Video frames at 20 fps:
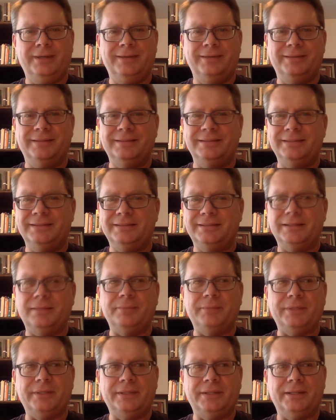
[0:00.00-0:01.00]
This is
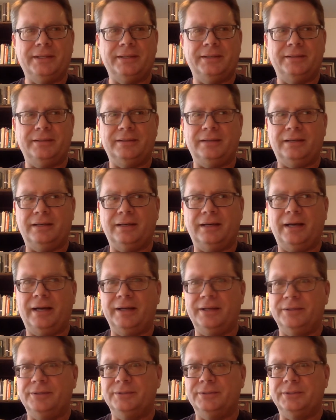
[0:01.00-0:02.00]
something that I
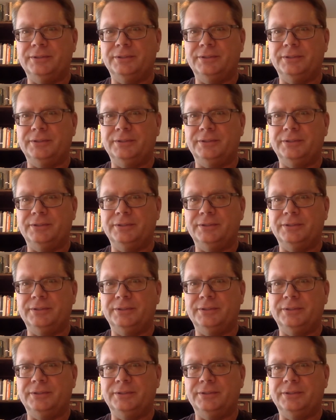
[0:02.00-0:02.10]
used